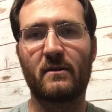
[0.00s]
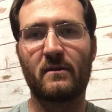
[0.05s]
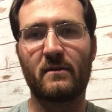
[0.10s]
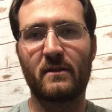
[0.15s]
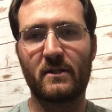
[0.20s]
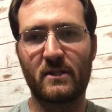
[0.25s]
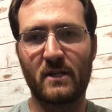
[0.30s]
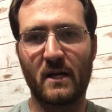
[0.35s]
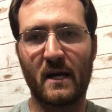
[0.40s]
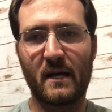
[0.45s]

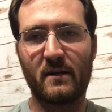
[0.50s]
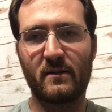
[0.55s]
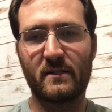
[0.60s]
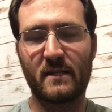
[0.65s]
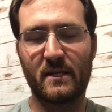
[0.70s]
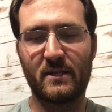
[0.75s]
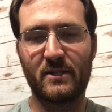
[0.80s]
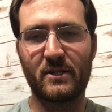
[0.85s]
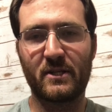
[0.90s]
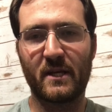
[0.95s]
the child's
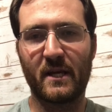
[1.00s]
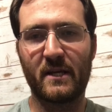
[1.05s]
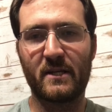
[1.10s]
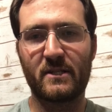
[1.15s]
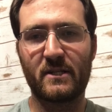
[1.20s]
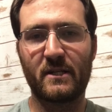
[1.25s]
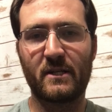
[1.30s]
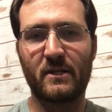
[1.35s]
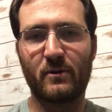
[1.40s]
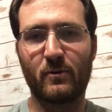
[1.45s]

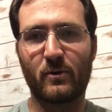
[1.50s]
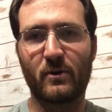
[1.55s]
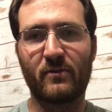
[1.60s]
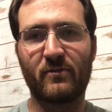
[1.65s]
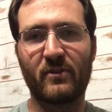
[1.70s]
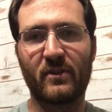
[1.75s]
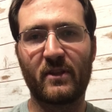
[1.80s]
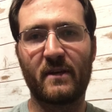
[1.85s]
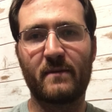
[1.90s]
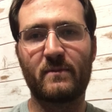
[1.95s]
education in order
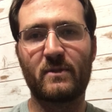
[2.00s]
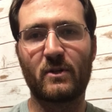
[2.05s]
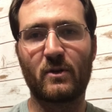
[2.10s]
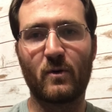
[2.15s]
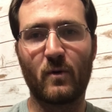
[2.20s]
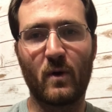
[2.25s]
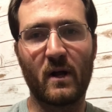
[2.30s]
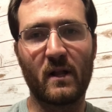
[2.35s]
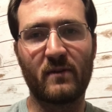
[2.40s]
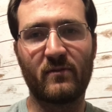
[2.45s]
for them to
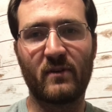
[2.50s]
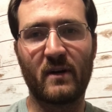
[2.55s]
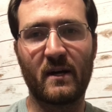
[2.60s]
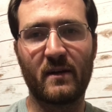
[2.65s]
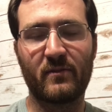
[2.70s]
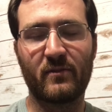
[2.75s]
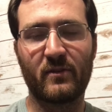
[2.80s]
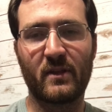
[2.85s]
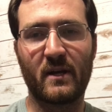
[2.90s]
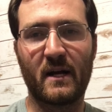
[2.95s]
qualify
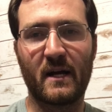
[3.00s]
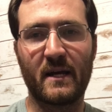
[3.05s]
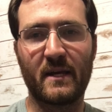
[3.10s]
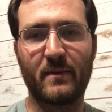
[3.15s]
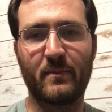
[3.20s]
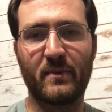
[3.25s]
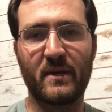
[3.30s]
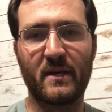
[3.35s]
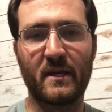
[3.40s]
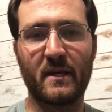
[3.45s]
for the
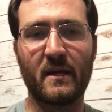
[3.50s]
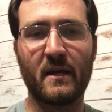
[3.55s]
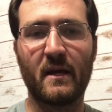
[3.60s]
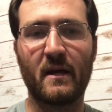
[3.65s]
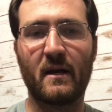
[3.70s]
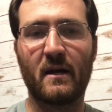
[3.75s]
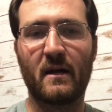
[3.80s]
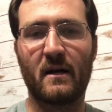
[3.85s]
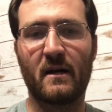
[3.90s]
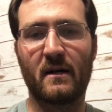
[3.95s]
IEP.
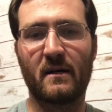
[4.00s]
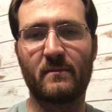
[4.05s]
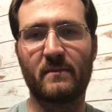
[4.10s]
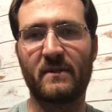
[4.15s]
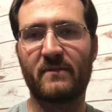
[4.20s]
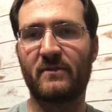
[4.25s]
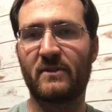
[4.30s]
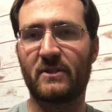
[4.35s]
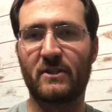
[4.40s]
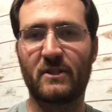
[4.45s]

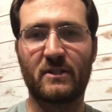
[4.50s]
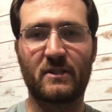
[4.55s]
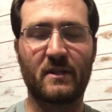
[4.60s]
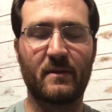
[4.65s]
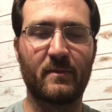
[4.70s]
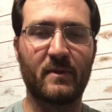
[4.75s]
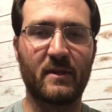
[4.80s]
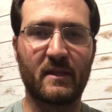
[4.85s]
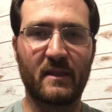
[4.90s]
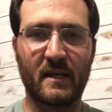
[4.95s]
If it's just
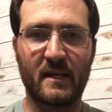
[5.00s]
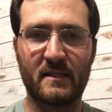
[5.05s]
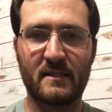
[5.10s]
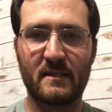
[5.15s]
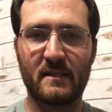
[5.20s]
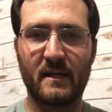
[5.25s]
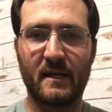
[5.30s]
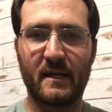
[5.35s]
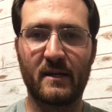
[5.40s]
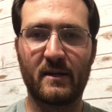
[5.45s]
something that's
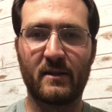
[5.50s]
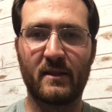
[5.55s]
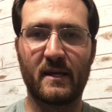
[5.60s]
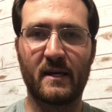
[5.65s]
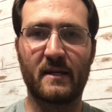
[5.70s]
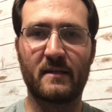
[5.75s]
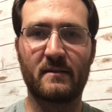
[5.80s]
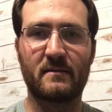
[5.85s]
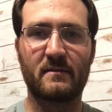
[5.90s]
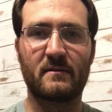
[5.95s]
there
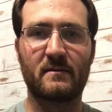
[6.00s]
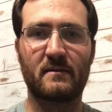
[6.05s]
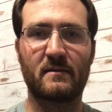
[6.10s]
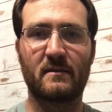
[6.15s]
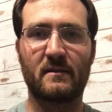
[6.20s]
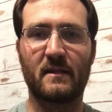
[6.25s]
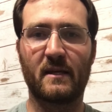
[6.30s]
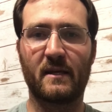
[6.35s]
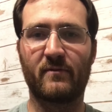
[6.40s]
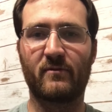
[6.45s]
that
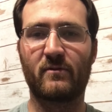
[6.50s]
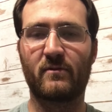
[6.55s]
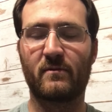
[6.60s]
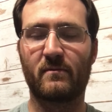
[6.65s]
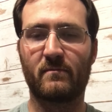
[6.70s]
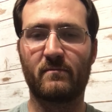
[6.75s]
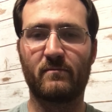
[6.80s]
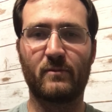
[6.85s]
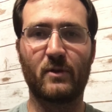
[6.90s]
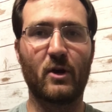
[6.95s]

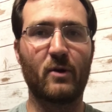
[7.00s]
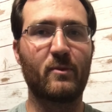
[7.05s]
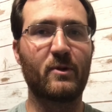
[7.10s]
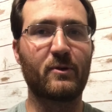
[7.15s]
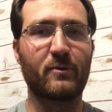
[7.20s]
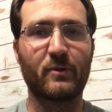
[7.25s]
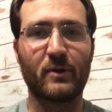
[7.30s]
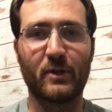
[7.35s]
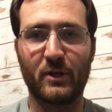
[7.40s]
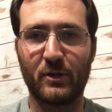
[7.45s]
nobody
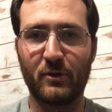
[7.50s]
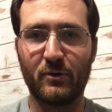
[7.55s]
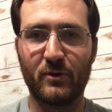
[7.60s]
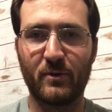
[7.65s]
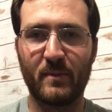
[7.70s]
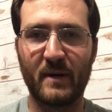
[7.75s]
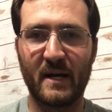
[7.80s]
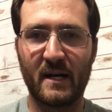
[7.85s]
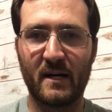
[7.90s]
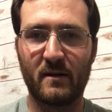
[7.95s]
really knew
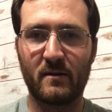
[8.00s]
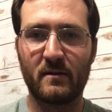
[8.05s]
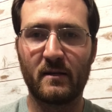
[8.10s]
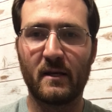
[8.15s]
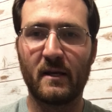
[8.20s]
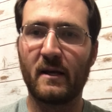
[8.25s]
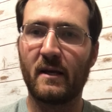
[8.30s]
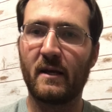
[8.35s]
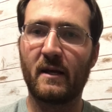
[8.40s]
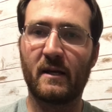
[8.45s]
about
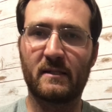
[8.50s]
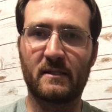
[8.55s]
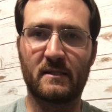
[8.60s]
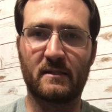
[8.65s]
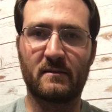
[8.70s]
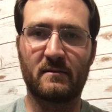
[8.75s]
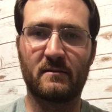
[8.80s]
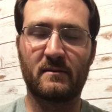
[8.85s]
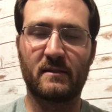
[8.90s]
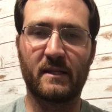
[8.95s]

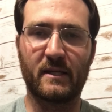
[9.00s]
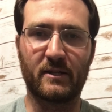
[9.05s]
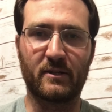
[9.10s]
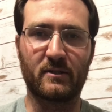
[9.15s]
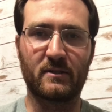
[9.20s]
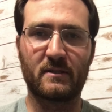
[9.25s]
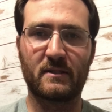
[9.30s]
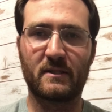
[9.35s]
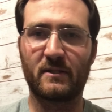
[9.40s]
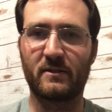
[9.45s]
and they're
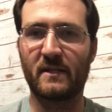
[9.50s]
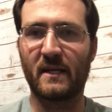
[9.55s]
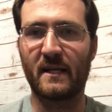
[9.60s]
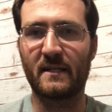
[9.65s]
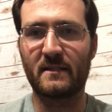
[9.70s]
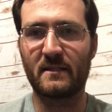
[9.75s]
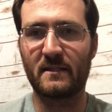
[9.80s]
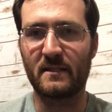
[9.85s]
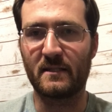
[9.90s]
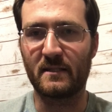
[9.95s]
still
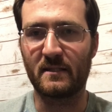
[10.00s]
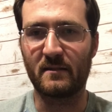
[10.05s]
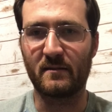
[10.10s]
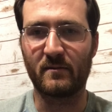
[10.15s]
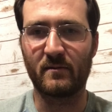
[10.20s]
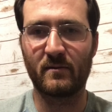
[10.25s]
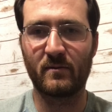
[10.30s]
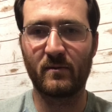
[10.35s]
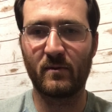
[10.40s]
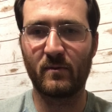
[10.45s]
testing
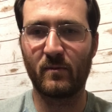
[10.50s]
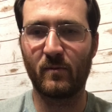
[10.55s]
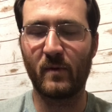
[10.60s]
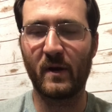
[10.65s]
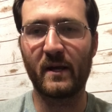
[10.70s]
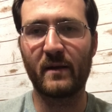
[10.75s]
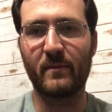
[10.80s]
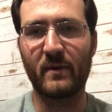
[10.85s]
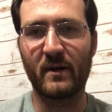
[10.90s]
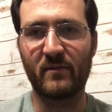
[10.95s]

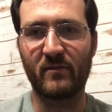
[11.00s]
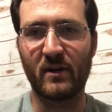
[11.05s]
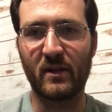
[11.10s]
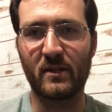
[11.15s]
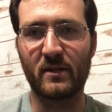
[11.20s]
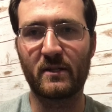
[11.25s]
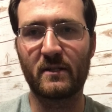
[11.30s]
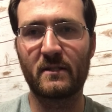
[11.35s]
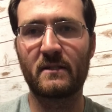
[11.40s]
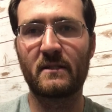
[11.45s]
way above
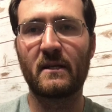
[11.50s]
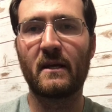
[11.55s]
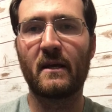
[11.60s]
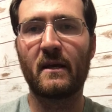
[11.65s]
others,